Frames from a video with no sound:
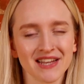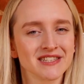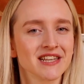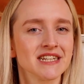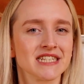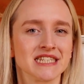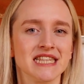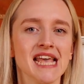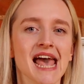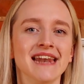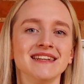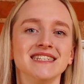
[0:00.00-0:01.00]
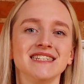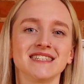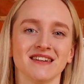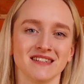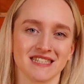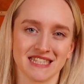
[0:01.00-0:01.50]
such as the Energy
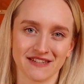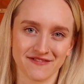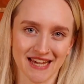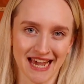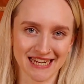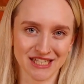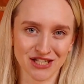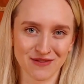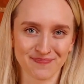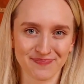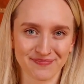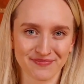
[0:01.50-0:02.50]
Star certification.